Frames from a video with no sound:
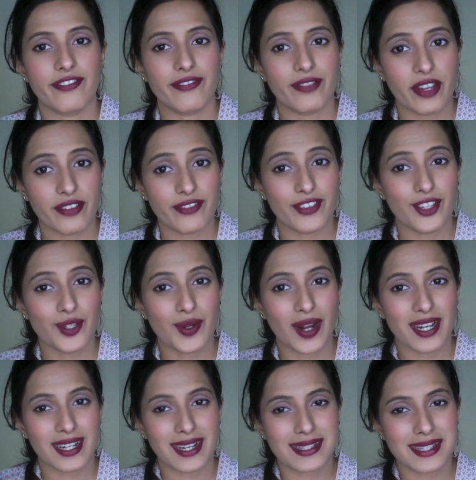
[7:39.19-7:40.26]
if you are
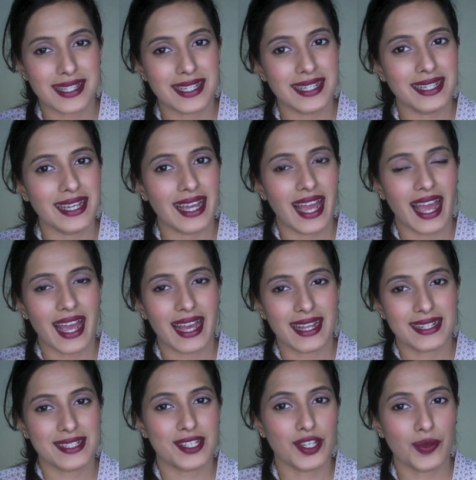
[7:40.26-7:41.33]
dusky
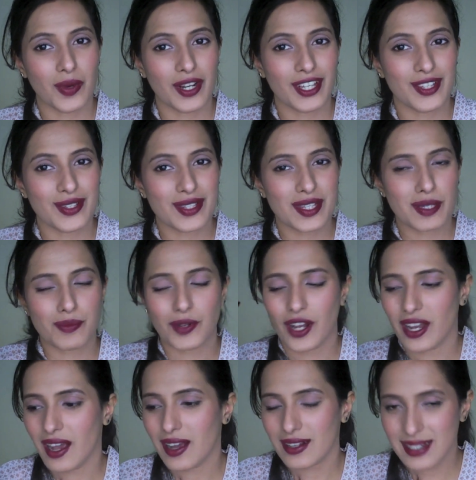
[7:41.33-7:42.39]
and you want to use this
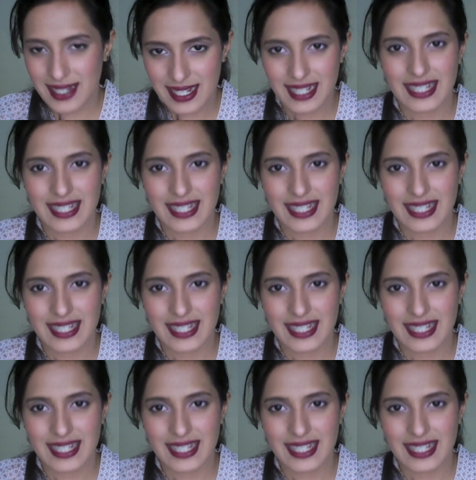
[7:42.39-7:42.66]
product,